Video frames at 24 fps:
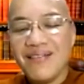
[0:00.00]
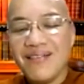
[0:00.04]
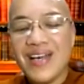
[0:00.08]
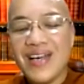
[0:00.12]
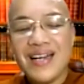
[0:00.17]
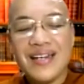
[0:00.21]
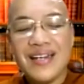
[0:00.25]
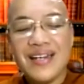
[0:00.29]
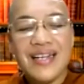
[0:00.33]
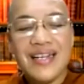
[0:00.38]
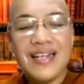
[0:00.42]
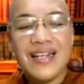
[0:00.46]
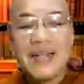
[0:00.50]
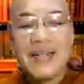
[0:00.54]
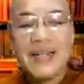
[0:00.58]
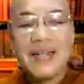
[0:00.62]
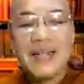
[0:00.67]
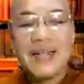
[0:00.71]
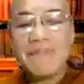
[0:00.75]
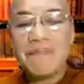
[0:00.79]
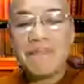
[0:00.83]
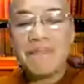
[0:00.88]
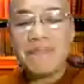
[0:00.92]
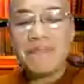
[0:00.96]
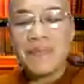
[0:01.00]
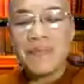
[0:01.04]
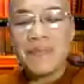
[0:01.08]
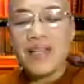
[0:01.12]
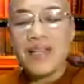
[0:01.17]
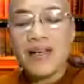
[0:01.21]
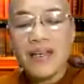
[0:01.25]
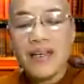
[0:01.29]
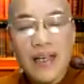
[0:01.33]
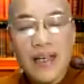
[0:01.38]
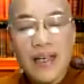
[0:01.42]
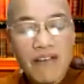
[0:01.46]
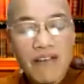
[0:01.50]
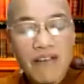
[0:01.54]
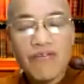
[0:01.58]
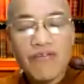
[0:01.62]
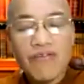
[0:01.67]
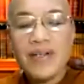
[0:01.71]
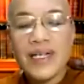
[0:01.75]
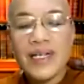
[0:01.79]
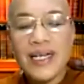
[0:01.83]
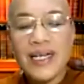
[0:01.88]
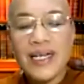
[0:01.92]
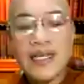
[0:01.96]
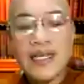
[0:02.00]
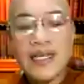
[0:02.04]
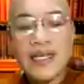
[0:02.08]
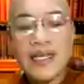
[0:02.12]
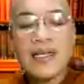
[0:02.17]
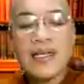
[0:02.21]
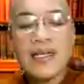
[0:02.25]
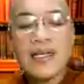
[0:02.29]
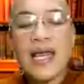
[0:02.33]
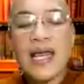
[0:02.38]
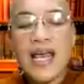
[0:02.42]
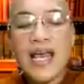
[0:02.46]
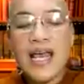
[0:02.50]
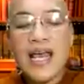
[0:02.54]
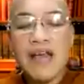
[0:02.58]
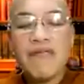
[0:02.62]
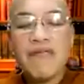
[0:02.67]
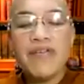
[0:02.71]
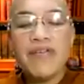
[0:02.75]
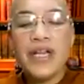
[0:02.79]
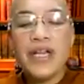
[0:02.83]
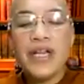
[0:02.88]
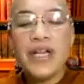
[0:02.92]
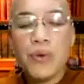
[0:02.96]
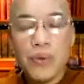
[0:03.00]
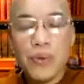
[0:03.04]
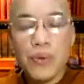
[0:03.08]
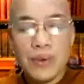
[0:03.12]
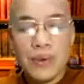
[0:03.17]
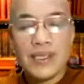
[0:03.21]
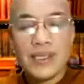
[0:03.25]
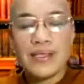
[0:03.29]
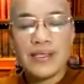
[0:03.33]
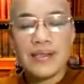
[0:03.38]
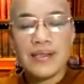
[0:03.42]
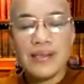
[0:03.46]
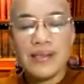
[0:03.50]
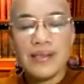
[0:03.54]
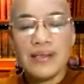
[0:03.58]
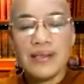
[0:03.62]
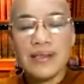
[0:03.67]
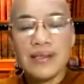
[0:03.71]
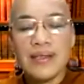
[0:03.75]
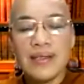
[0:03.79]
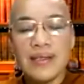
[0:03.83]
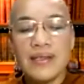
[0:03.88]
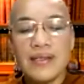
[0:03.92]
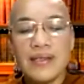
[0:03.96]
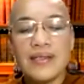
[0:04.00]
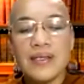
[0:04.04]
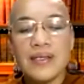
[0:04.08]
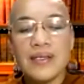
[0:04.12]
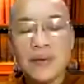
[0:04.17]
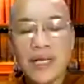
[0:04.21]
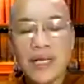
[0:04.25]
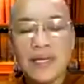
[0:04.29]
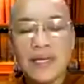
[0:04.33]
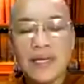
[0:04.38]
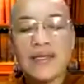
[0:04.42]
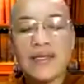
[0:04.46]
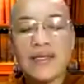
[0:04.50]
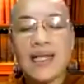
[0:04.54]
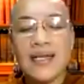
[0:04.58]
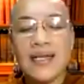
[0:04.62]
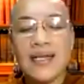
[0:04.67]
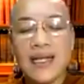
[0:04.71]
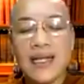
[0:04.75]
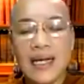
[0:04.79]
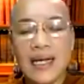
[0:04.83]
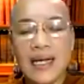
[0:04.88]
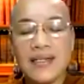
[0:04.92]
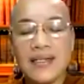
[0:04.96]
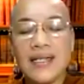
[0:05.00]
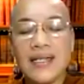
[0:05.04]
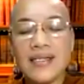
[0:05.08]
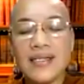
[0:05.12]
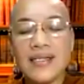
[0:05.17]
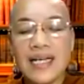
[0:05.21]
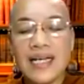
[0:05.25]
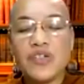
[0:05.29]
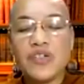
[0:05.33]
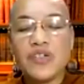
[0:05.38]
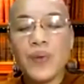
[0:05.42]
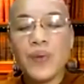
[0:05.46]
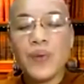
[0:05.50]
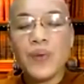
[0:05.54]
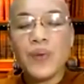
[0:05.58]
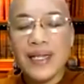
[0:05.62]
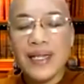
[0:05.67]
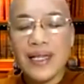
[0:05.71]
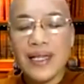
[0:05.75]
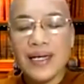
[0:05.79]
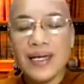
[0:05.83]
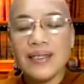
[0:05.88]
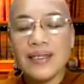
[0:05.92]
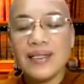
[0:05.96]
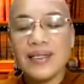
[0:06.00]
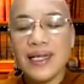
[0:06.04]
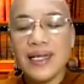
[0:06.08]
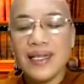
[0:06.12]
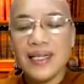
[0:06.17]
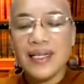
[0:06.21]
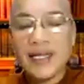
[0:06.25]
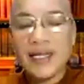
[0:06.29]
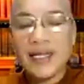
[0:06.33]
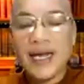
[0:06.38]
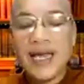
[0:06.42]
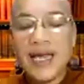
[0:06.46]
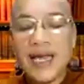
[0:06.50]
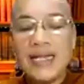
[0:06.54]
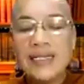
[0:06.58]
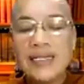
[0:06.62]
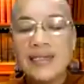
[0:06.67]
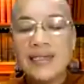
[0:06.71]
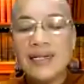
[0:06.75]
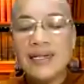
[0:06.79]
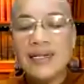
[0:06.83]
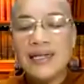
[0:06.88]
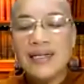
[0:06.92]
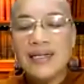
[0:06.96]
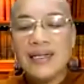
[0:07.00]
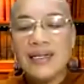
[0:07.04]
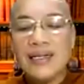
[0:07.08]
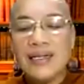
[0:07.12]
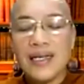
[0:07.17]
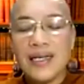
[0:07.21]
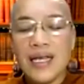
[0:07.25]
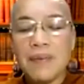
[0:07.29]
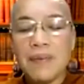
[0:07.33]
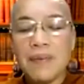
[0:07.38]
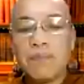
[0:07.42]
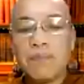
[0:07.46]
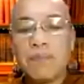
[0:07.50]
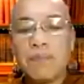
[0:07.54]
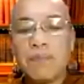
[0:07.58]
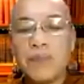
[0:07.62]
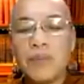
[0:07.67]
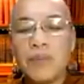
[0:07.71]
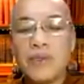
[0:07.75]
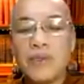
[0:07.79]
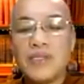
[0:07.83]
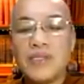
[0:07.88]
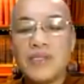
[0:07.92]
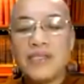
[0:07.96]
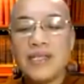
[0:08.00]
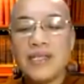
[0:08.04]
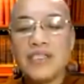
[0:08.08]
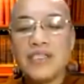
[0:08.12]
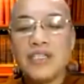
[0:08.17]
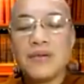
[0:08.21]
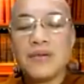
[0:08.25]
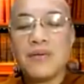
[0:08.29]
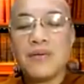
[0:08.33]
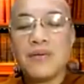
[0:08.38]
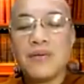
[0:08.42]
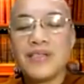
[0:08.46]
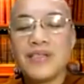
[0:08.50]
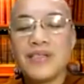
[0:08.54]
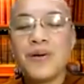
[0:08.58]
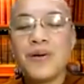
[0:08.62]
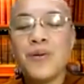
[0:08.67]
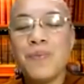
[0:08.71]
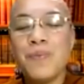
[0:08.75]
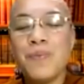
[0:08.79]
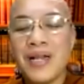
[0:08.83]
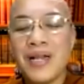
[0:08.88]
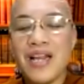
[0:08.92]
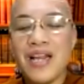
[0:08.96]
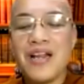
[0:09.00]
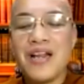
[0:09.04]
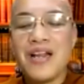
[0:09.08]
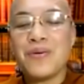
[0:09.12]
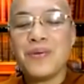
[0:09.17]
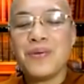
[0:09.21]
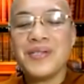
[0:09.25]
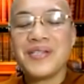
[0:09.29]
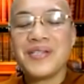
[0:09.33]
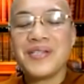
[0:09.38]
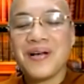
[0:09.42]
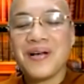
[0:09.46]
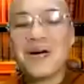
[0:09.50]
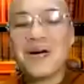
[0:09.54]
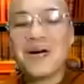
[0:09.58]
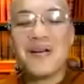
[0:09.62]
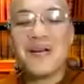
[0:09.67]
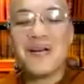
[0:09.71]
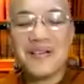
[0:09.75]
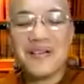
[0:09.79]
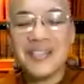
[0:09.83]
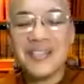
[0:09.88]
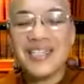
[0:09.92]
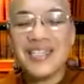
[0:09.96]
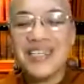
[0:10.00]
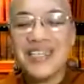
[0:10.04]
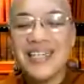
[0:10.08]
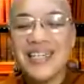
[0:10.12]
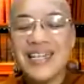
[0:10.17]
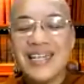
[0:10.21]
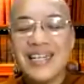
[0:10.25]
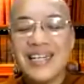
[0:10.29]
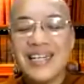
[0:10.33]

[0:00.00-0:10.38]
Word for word: very um, carefully every rooms so that they can decide whether they can keep such so many rooms or not.